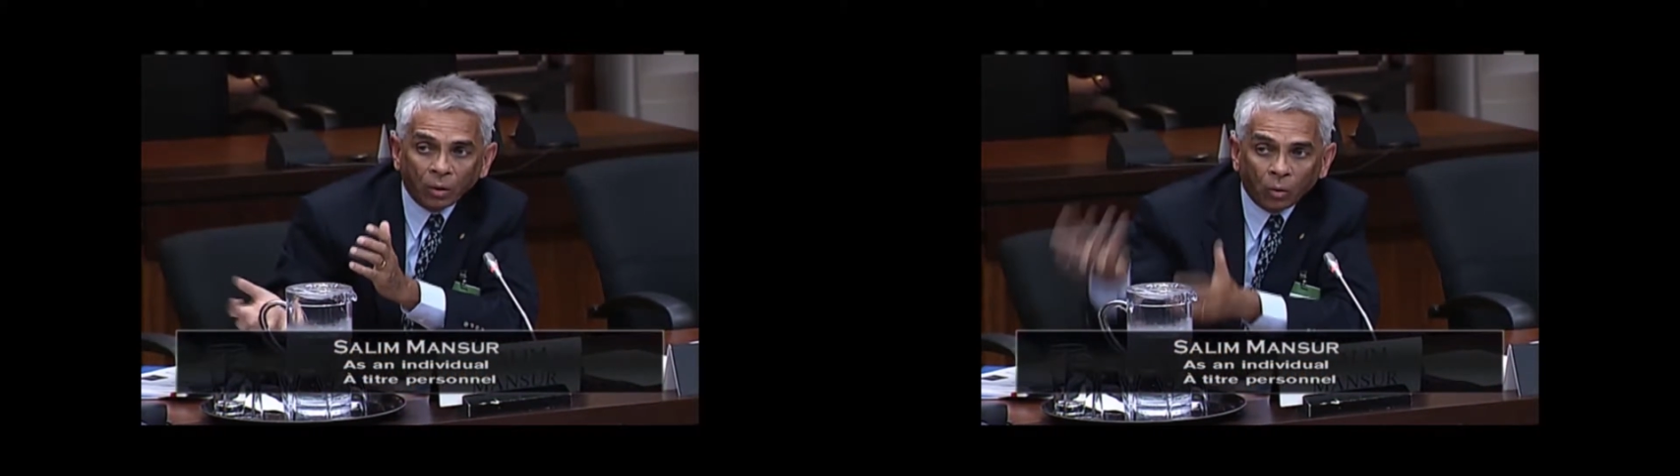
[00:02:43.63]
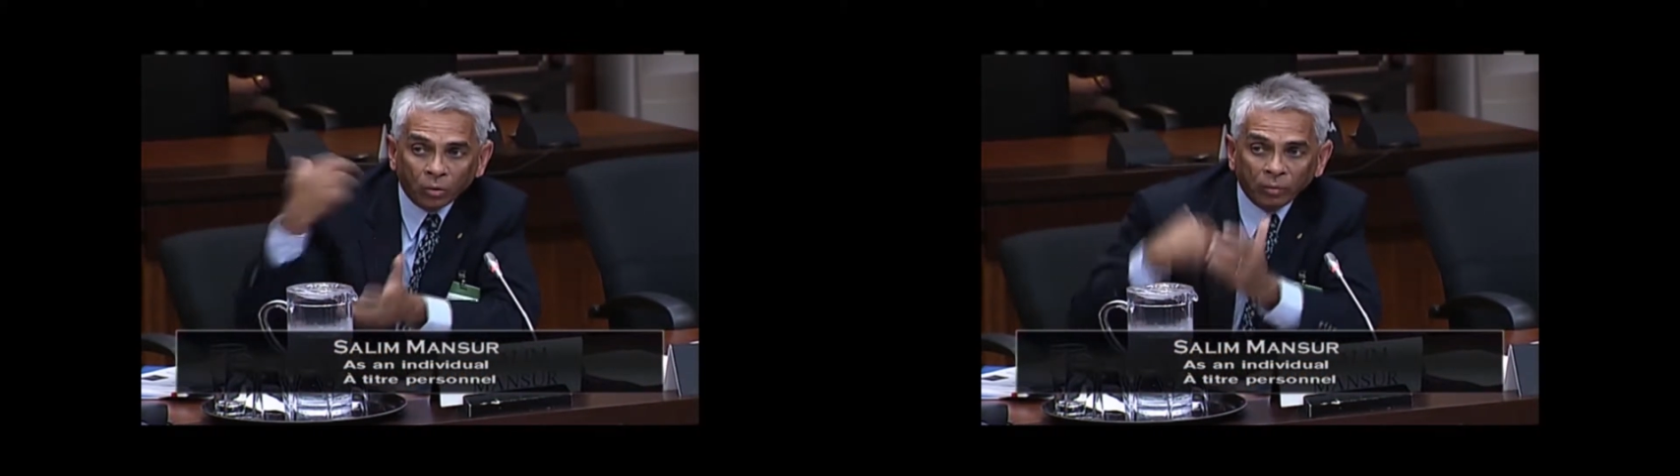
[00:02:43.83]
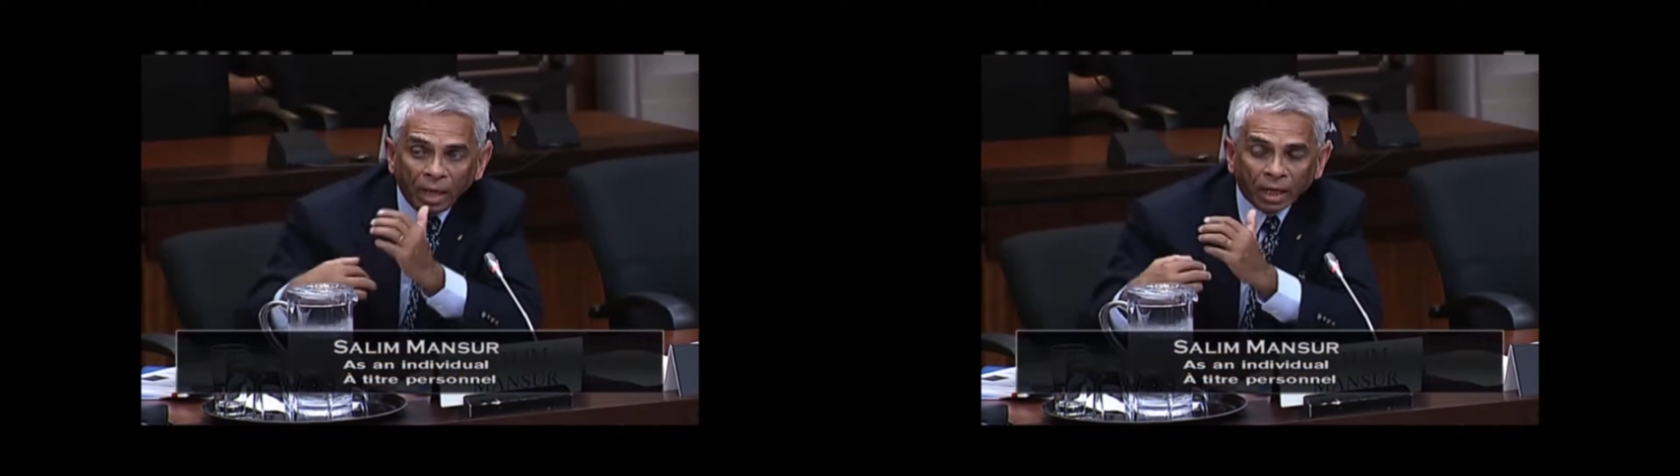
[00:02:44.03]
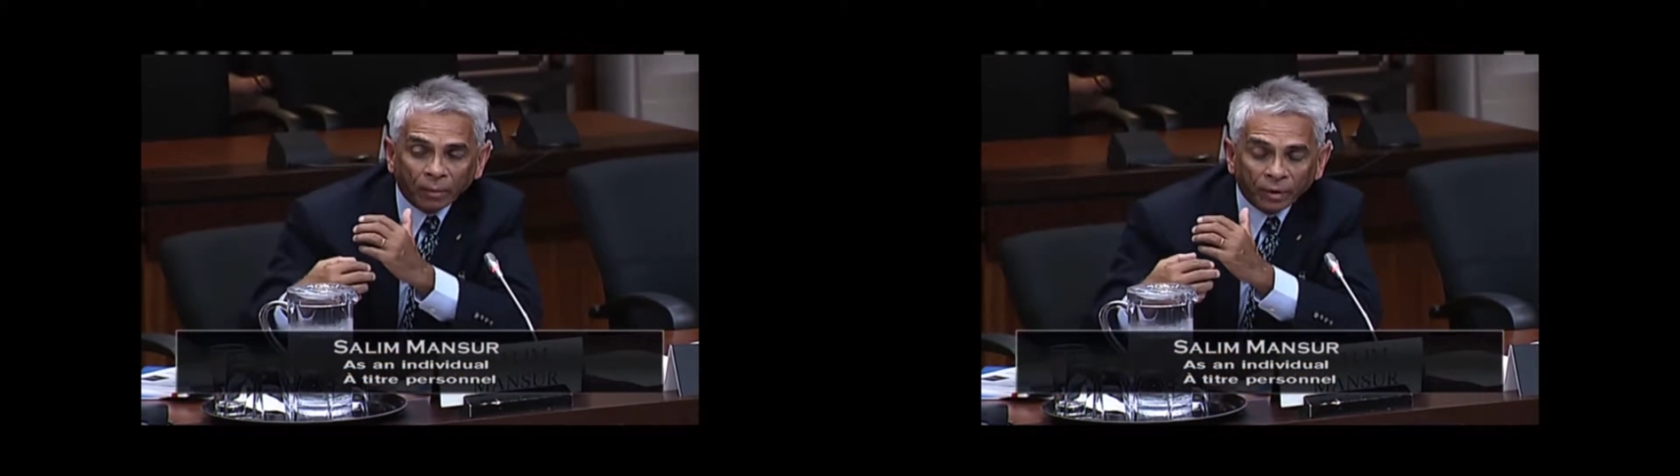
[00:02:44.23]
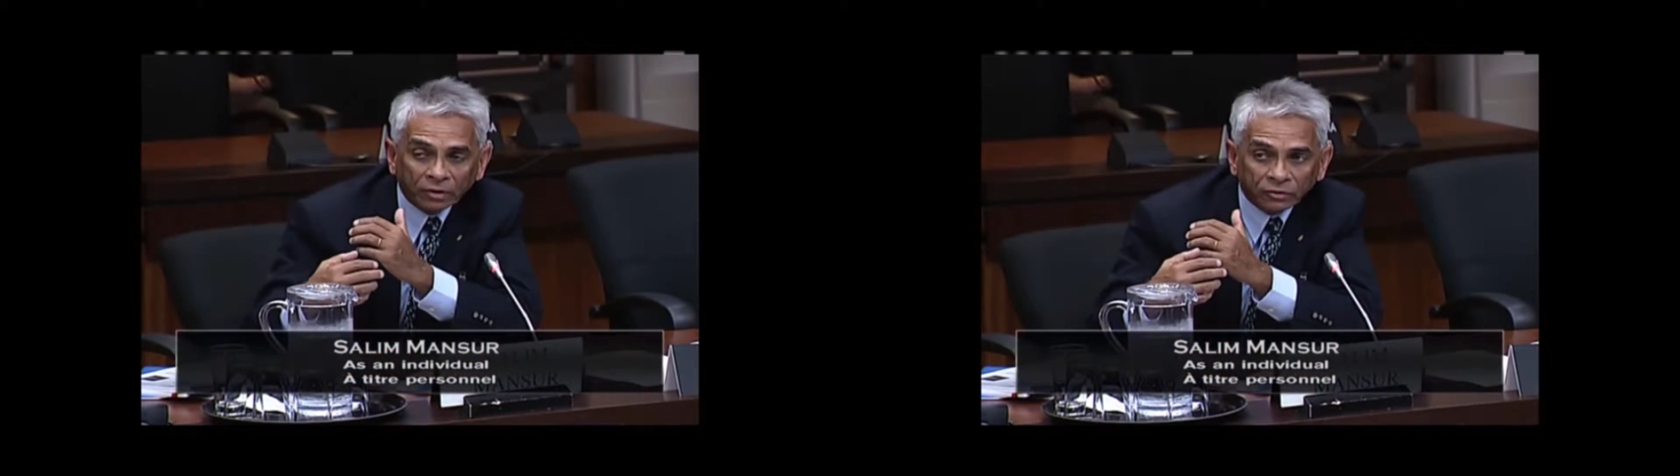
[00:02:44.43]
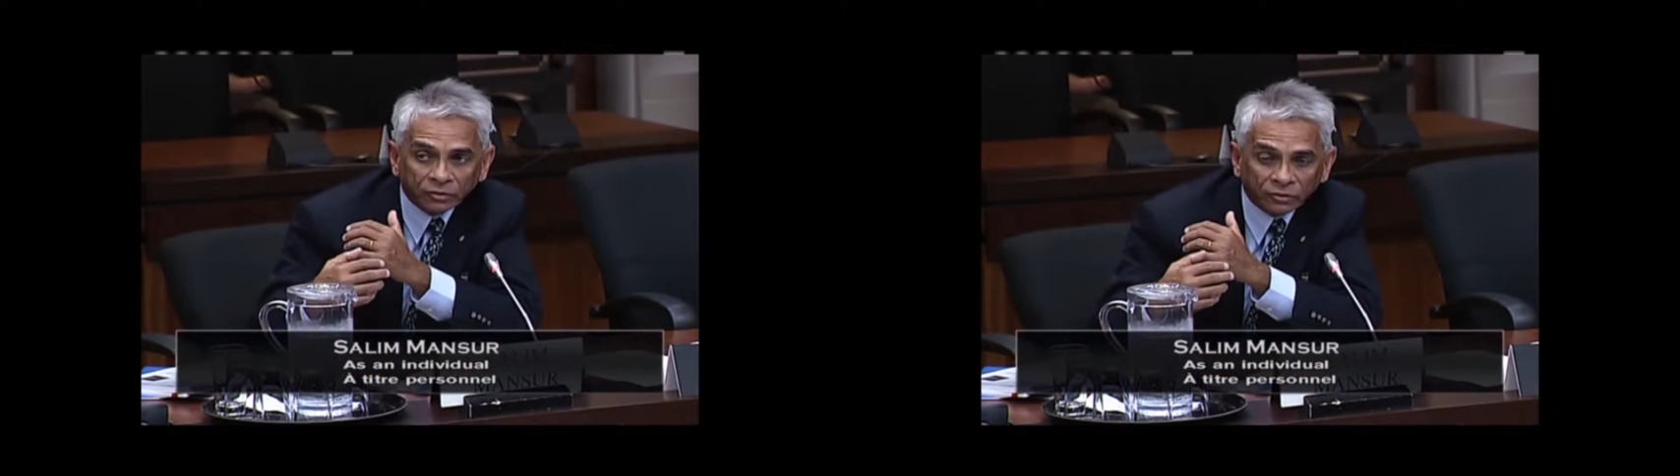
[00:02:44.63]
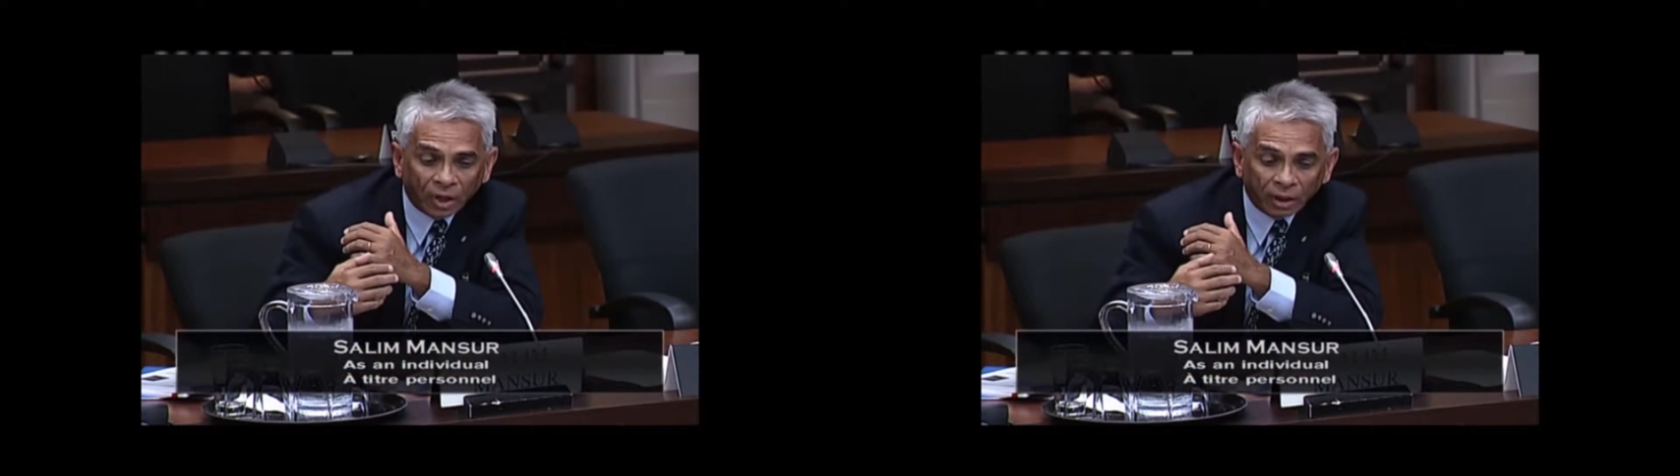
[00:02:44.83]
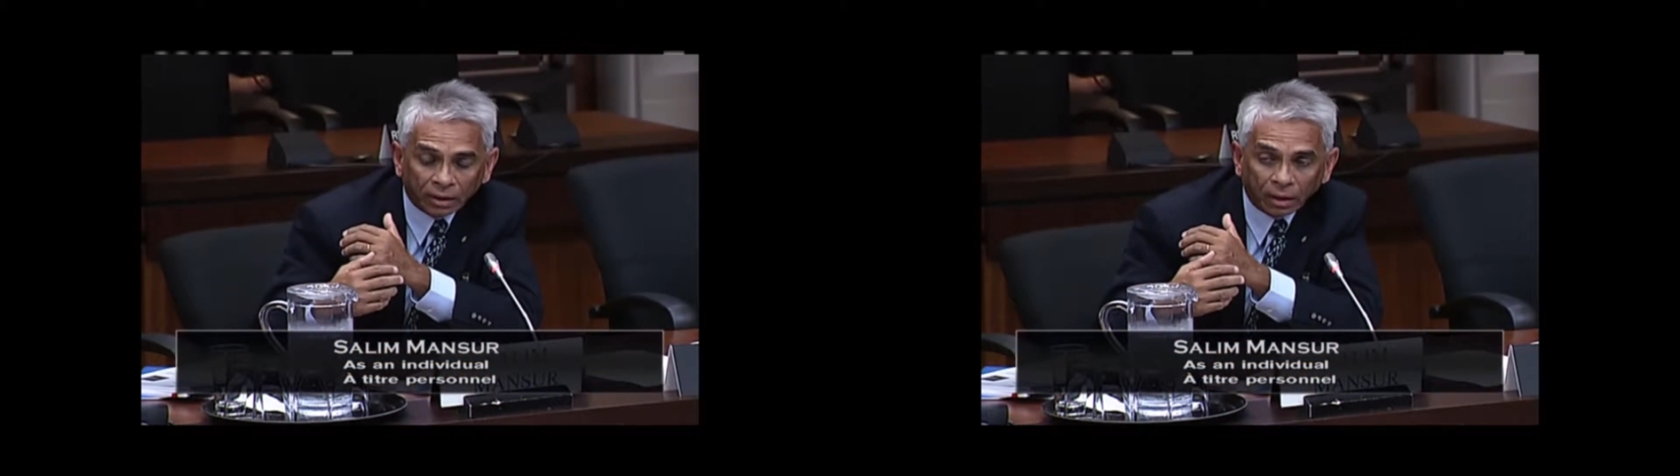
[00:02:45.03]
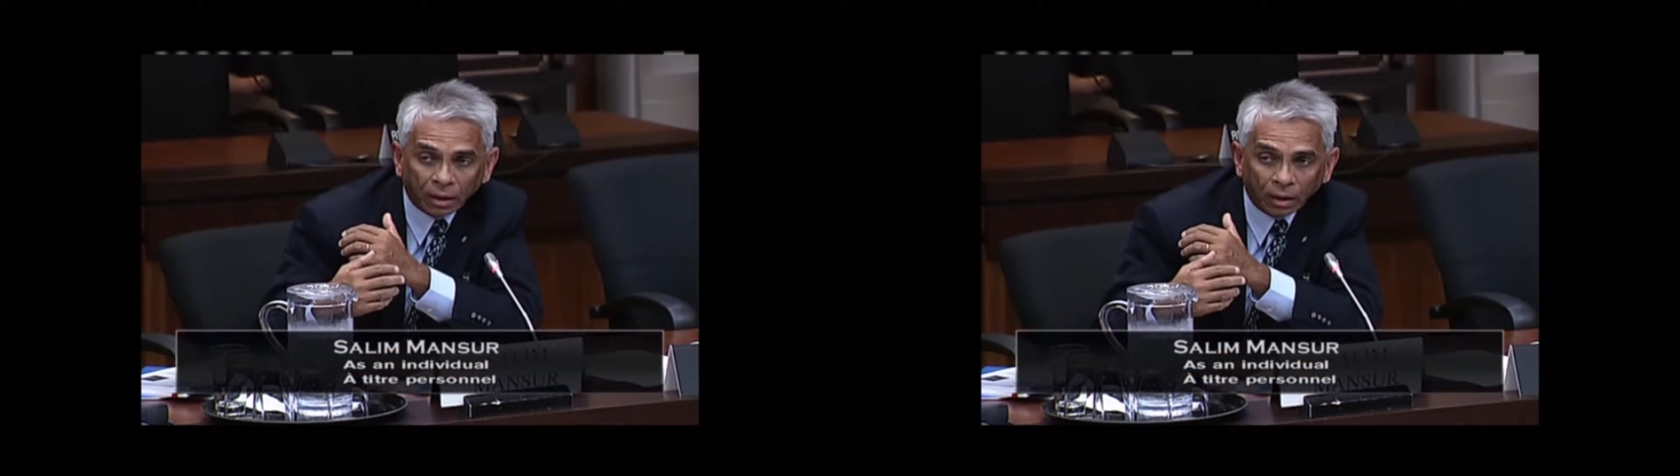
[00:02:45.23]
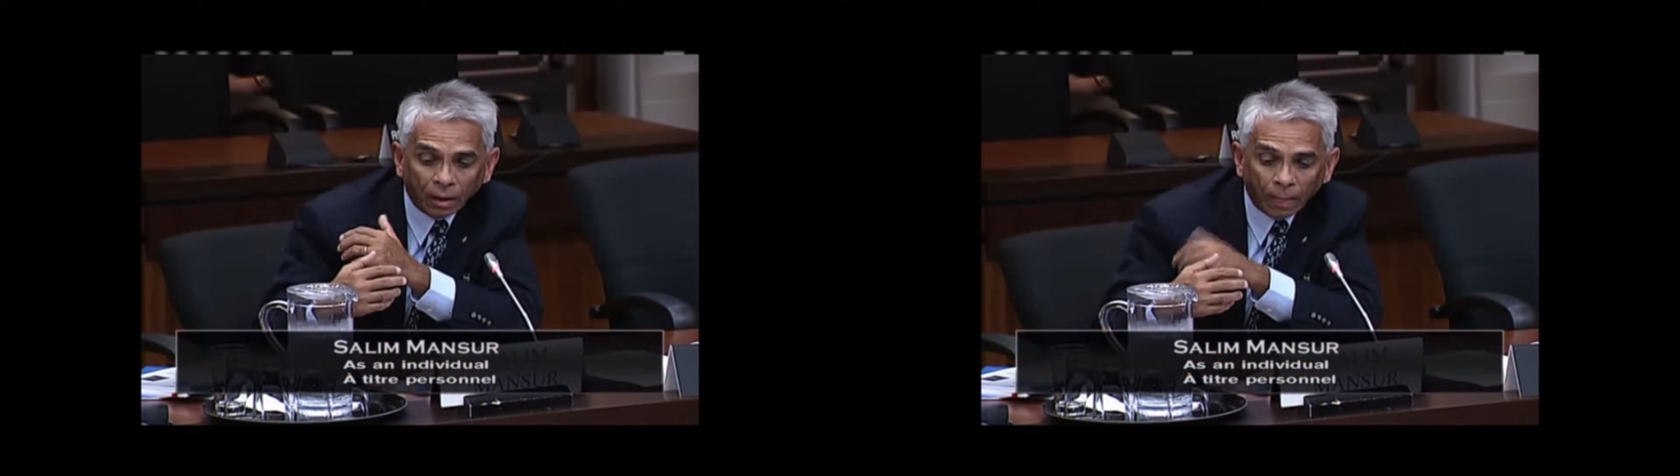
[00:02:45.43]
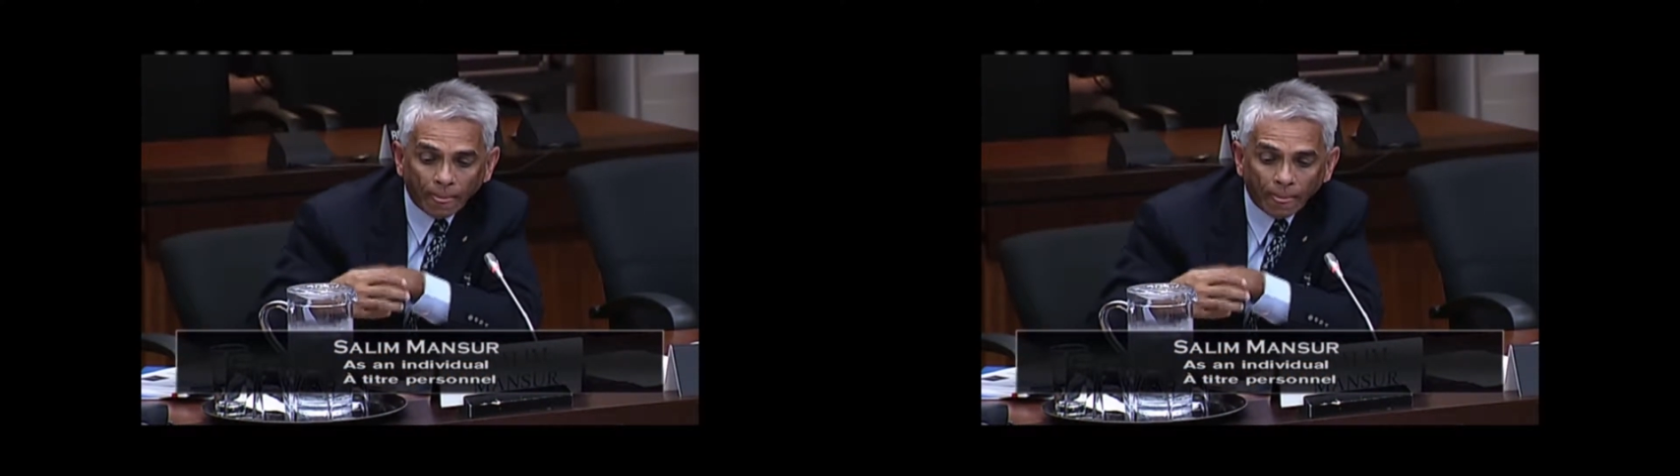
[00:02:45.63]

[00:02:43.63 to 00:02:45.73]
own makeup as a society